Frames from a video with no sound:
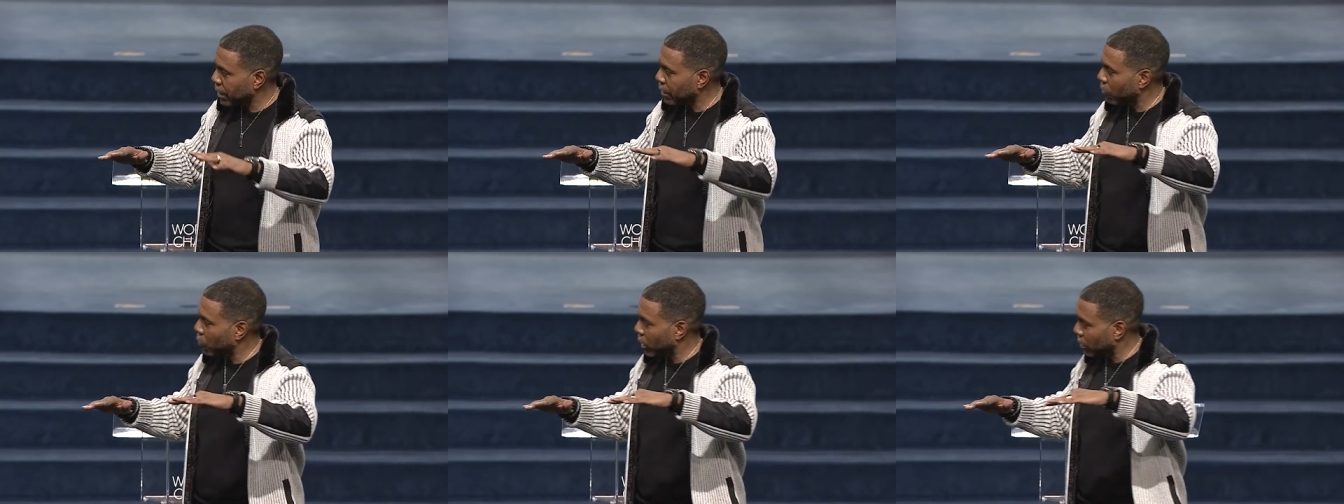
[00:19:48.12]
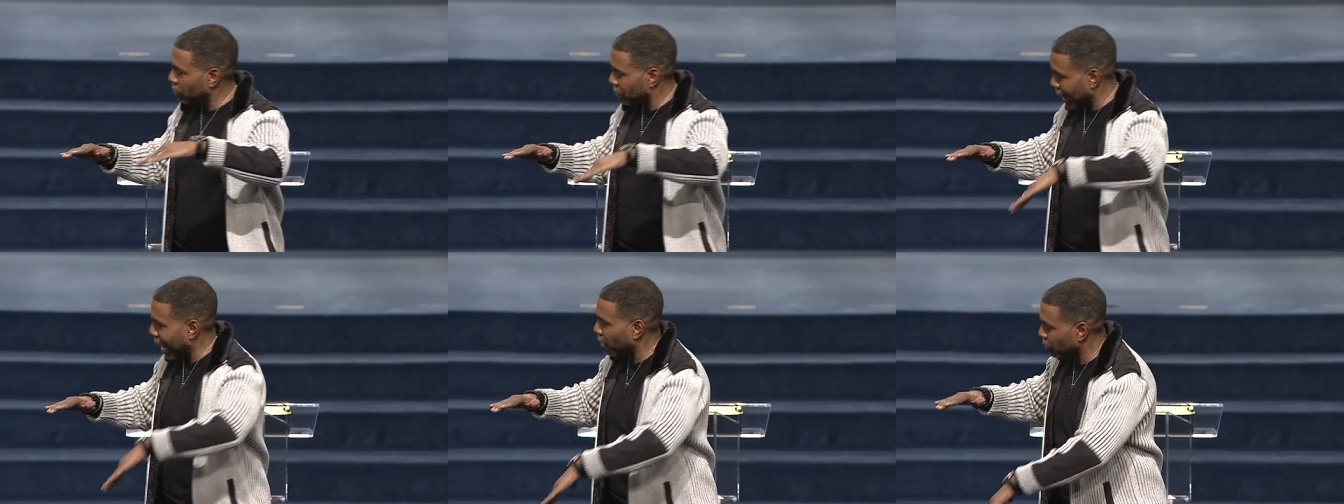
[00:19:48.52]

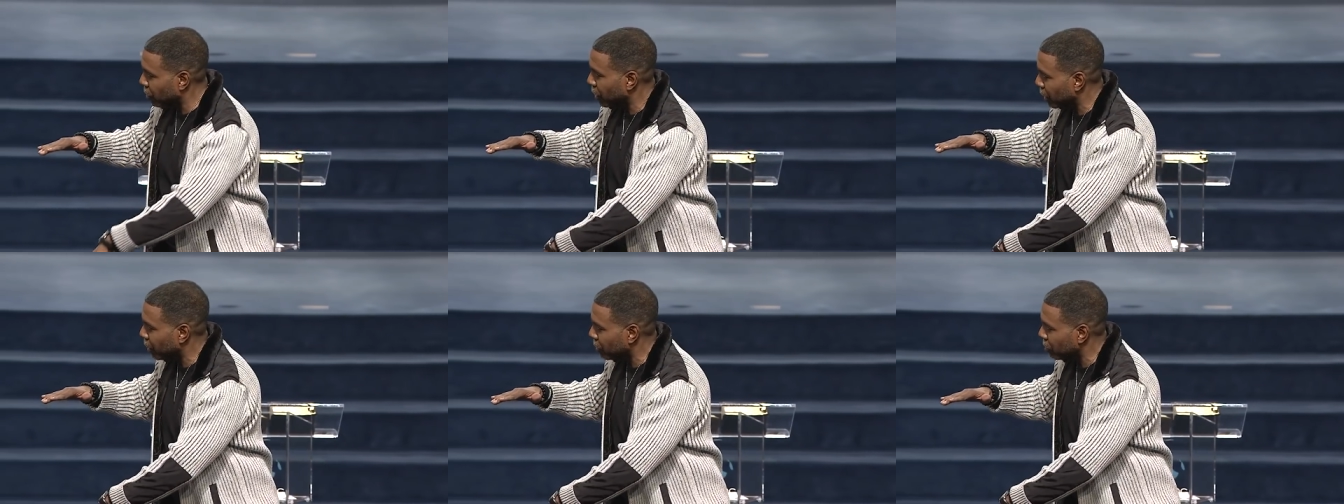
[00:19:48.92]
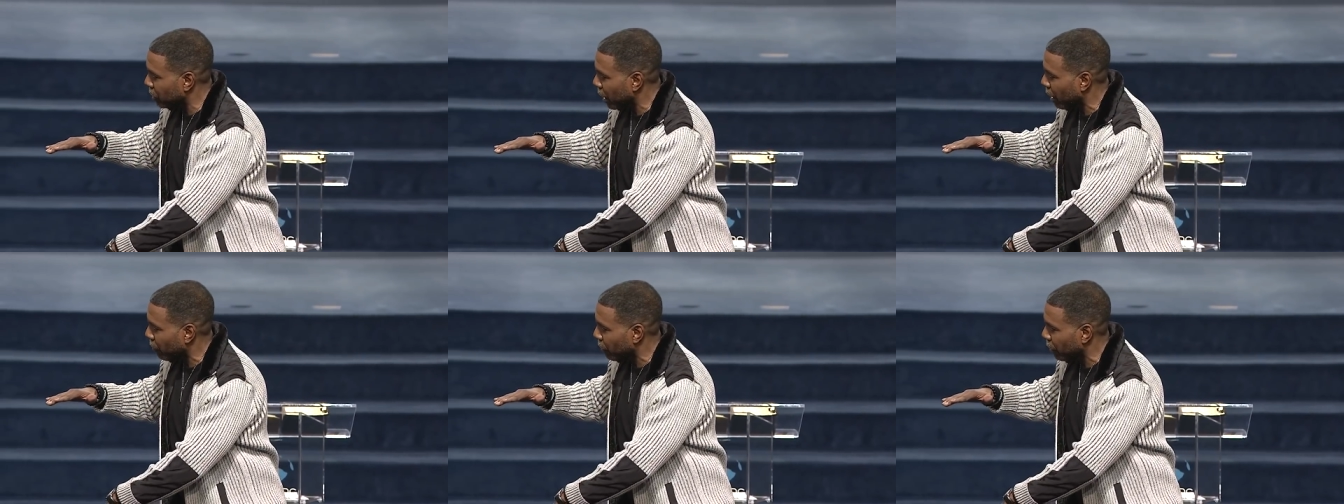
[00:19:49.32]
what, downstairs,
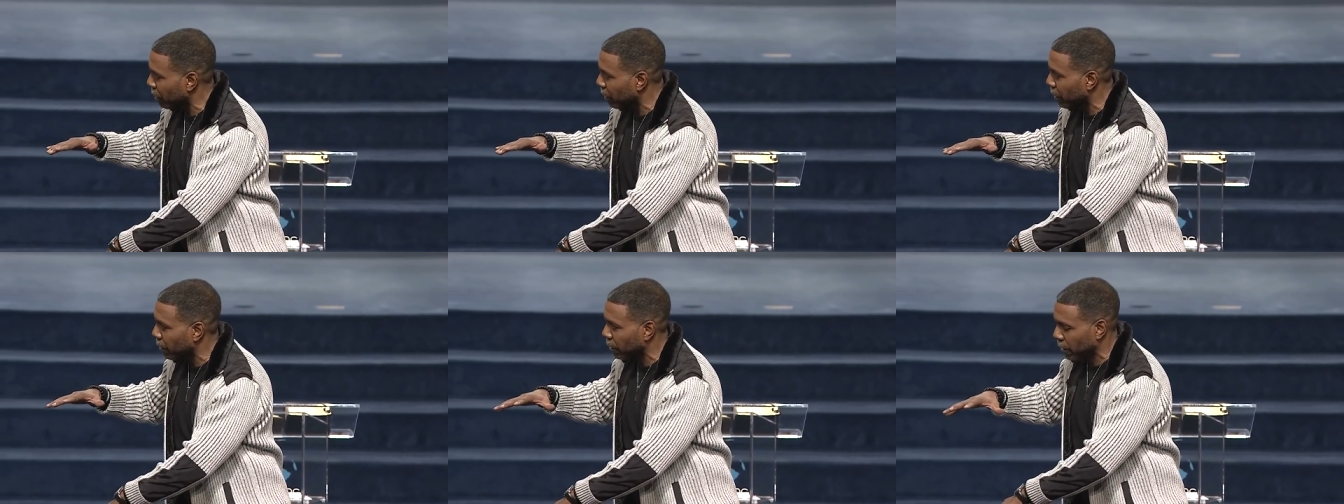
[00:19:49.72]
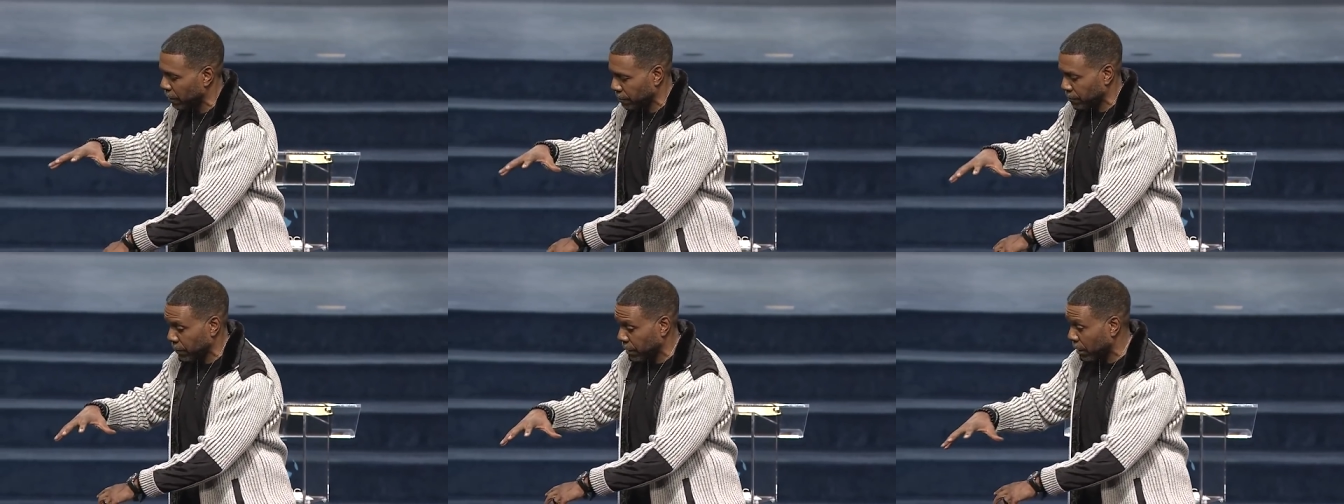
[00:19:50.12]
Taffi? In,
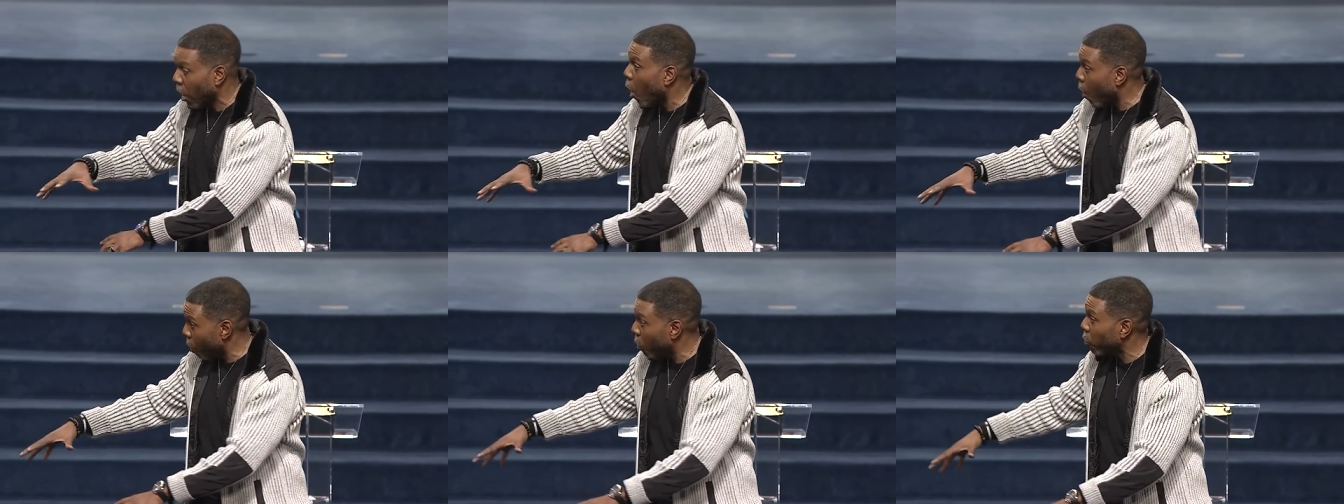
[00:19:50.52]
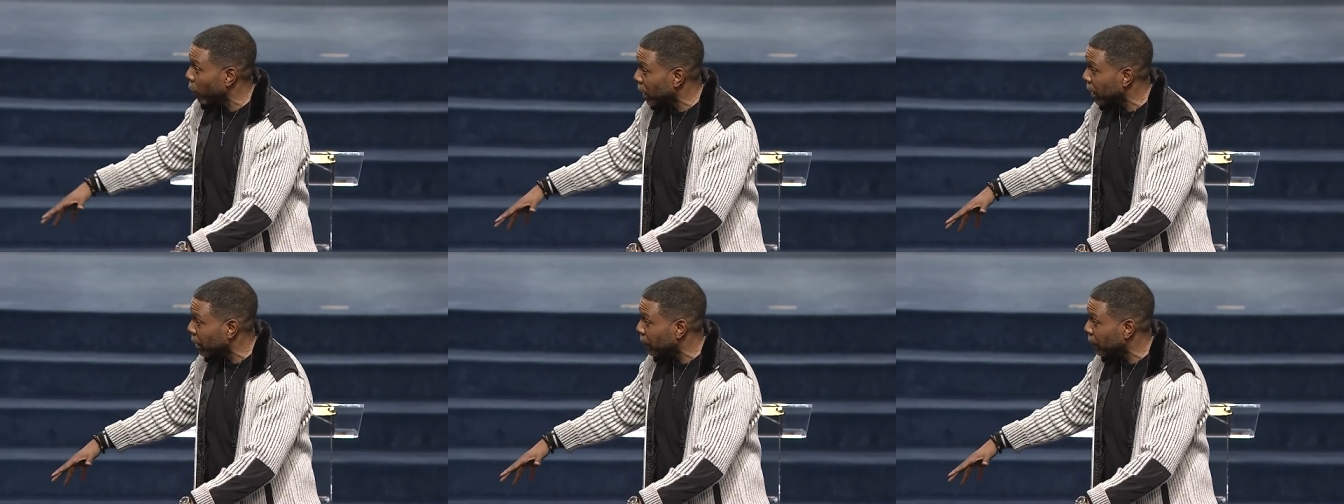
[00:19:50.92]
in, in a hole, really